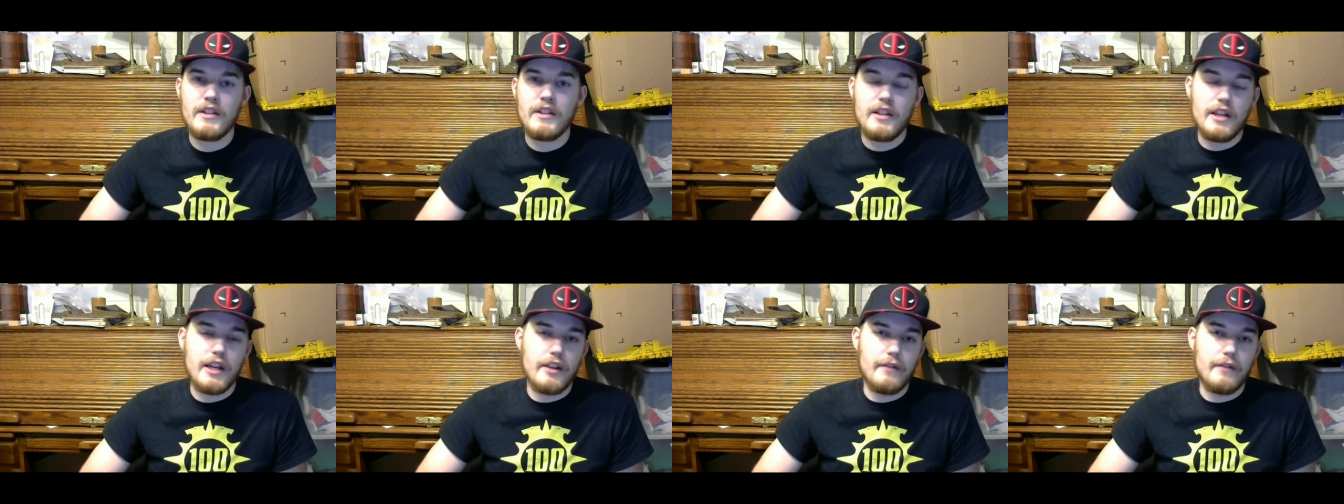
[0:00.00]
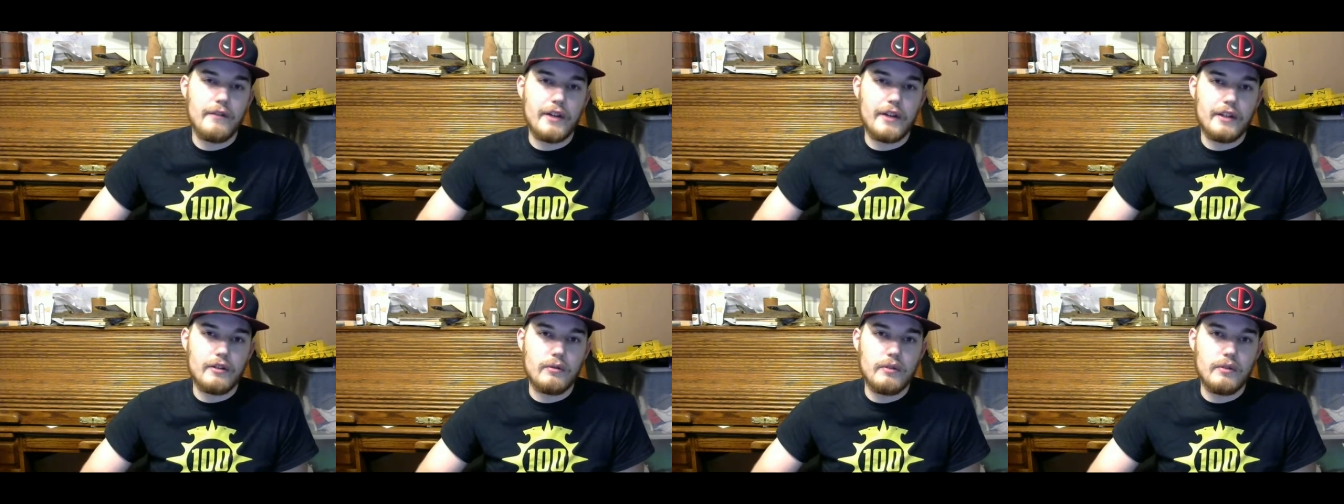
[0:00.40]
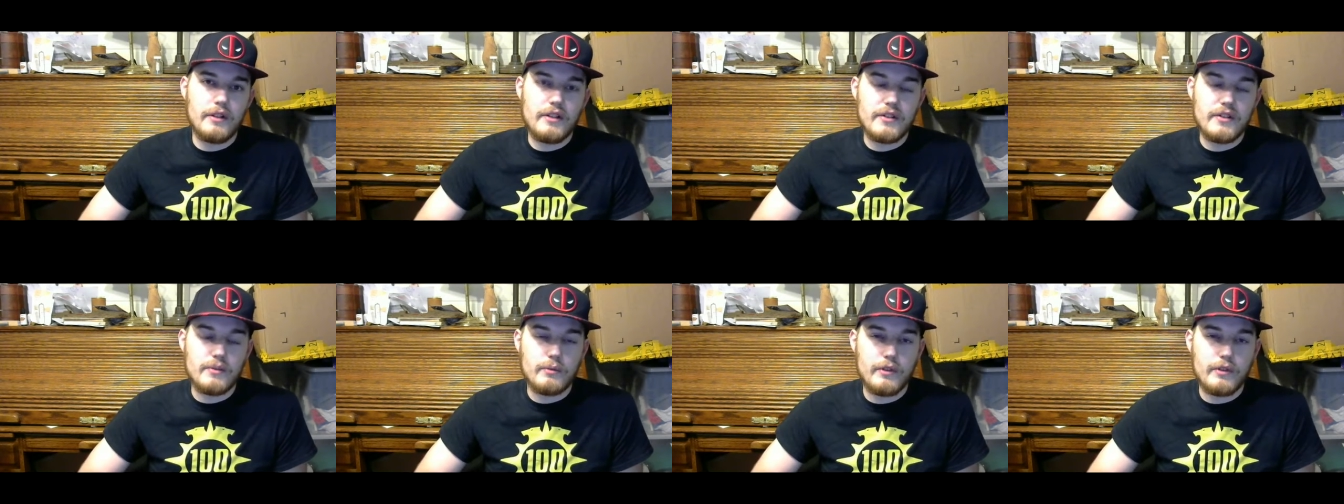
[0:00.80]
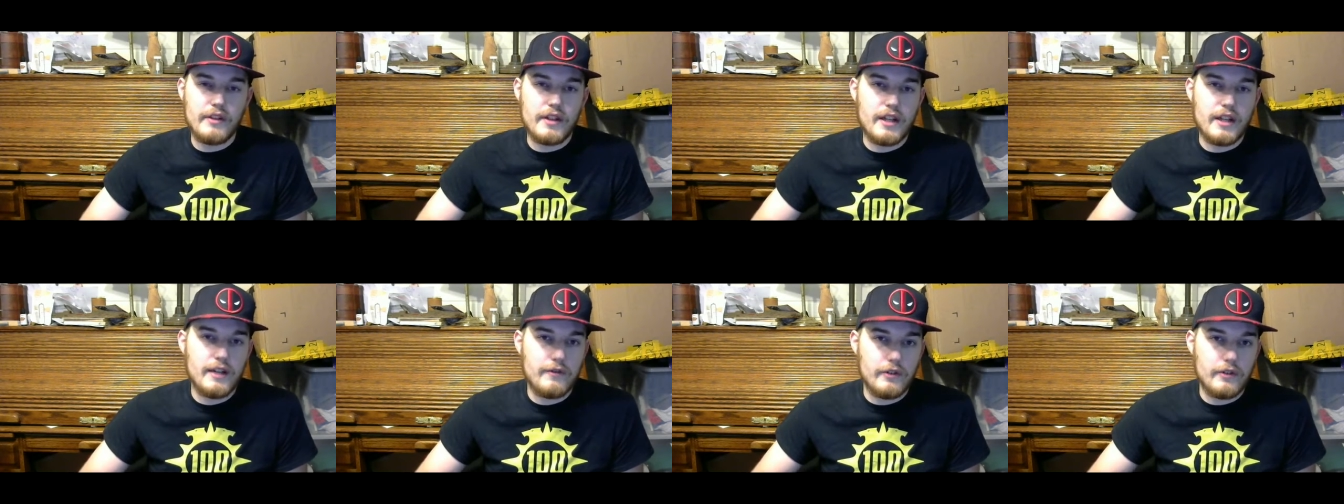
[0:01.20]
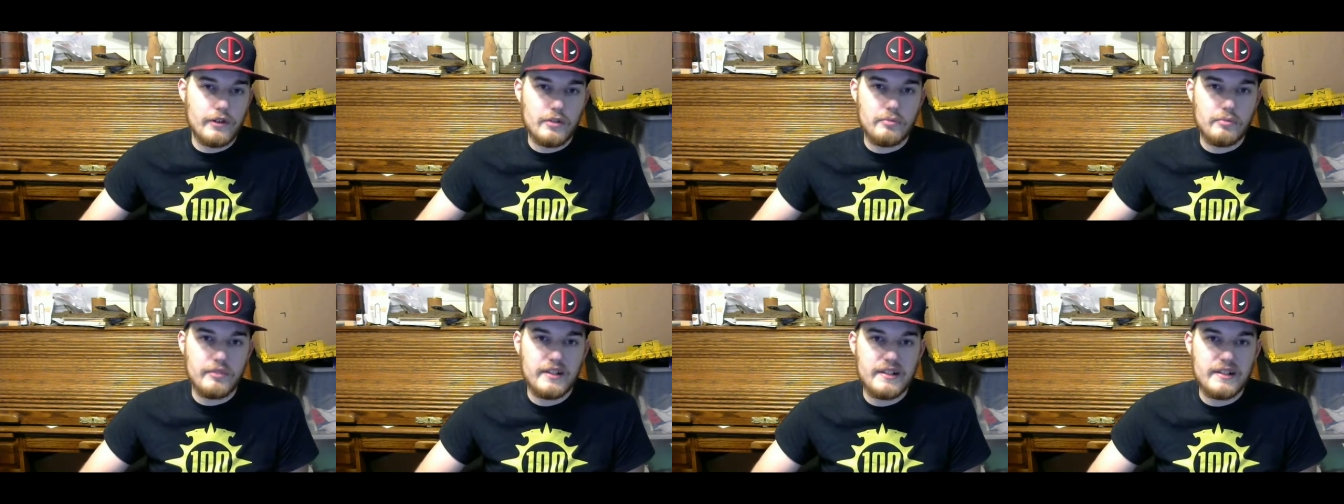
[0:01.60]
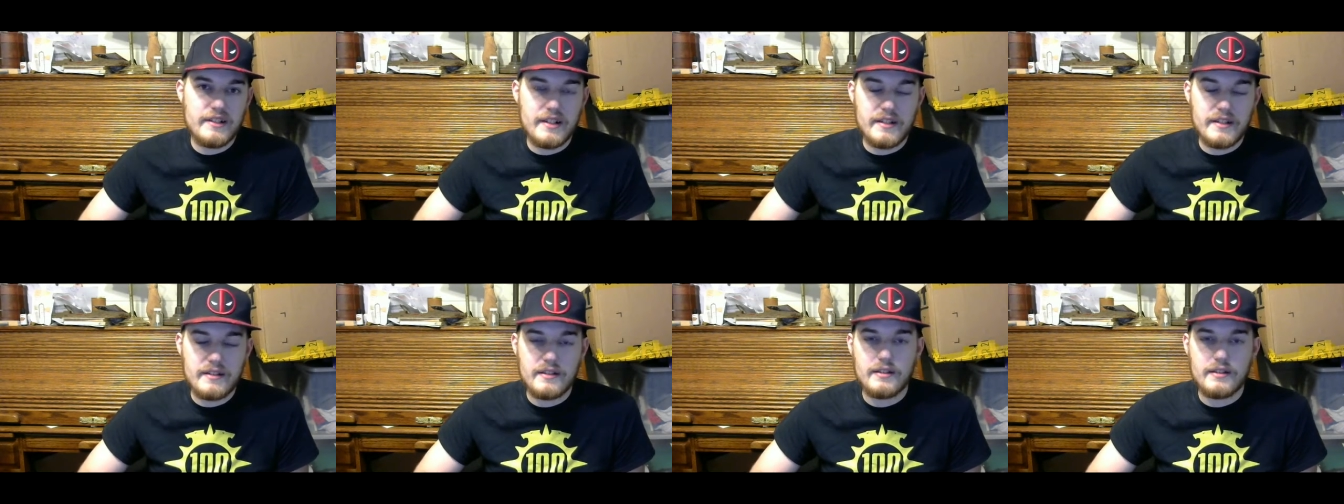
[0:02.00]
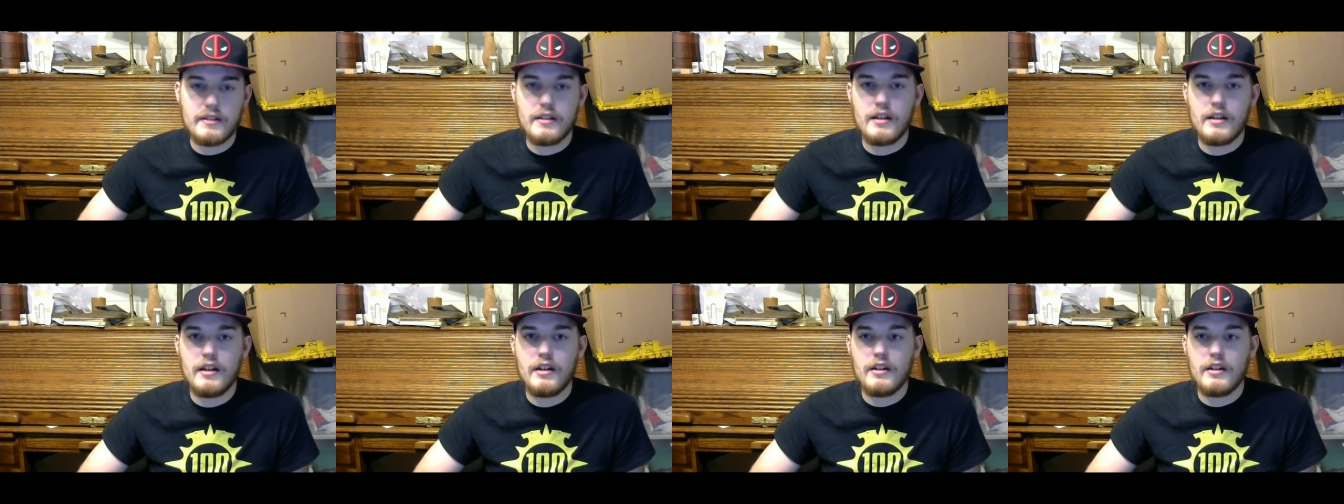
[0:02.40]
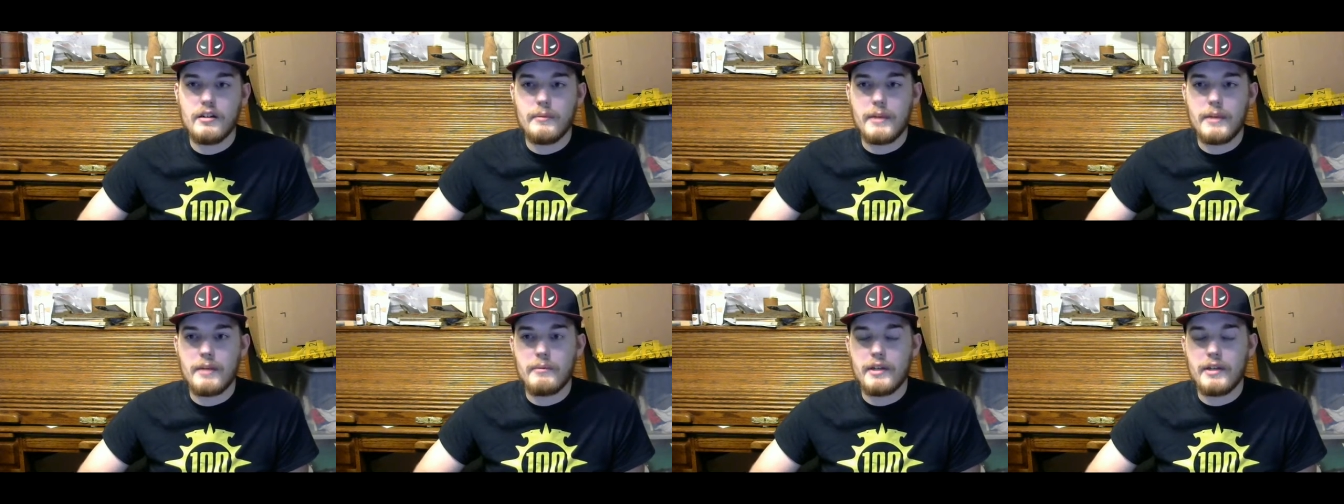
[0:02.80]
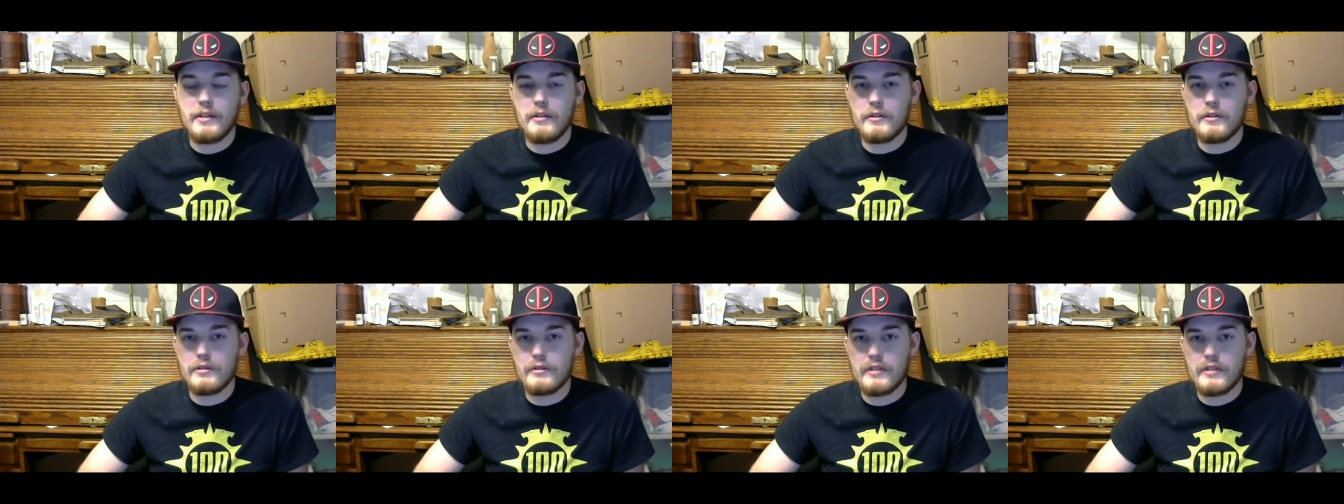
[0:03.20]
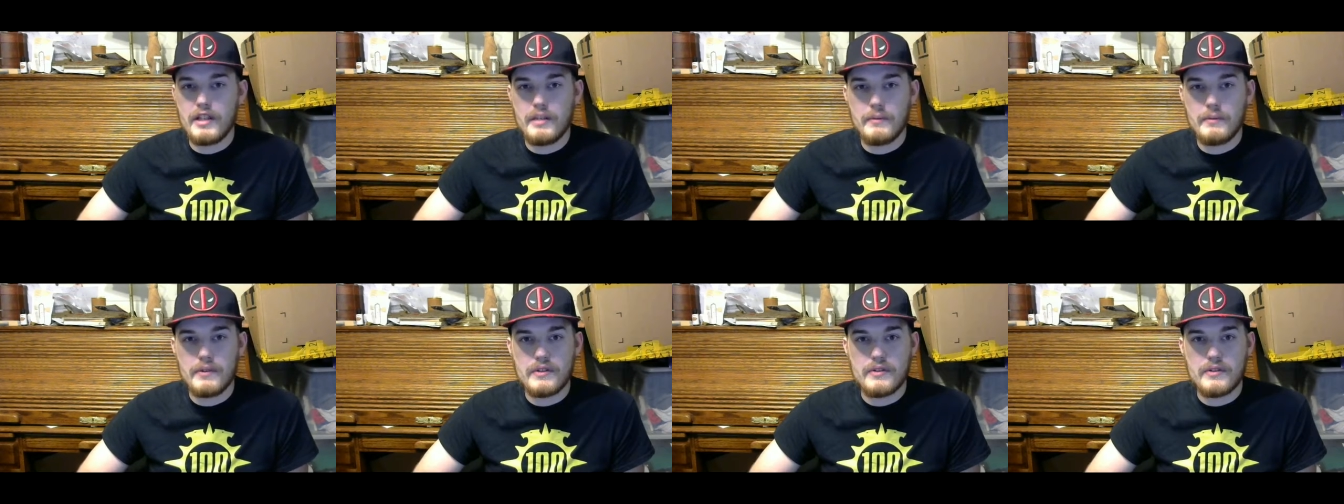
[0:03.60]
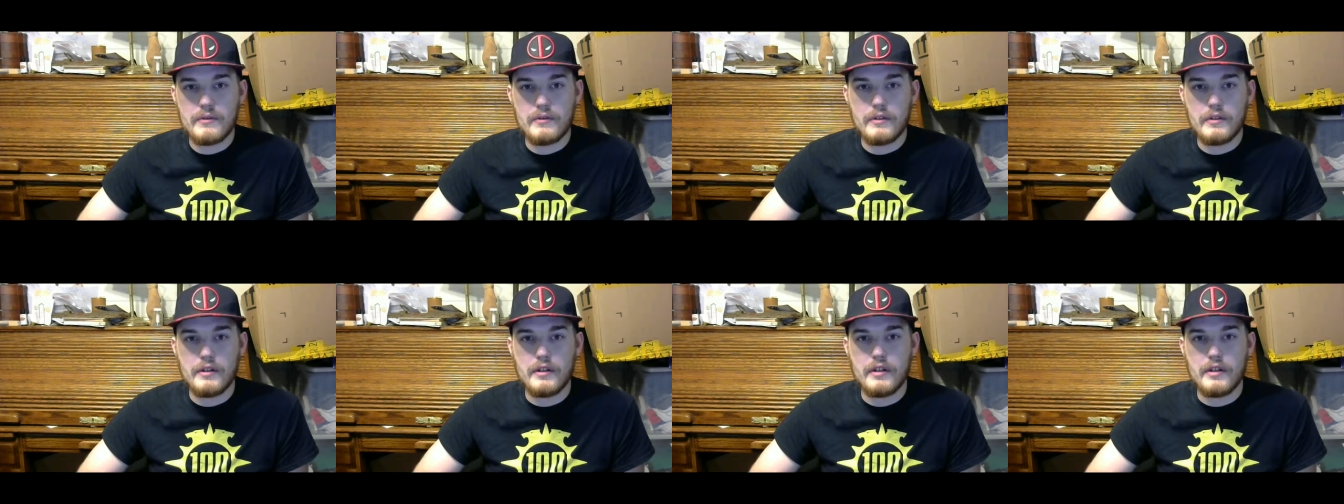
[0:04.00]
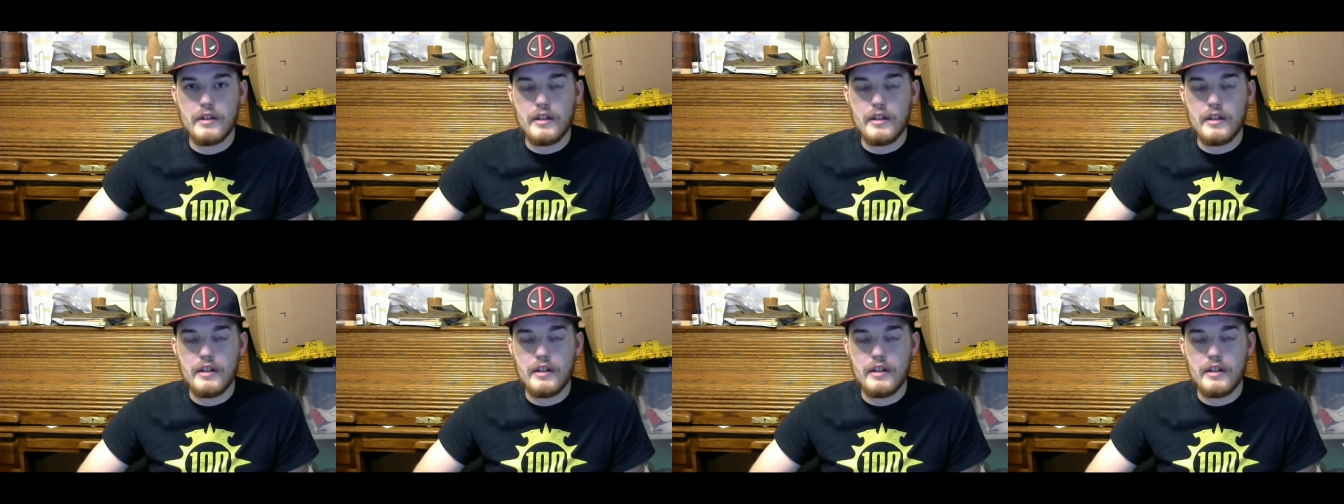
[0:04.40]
And the final one is one that I've already play tested at my local gaming store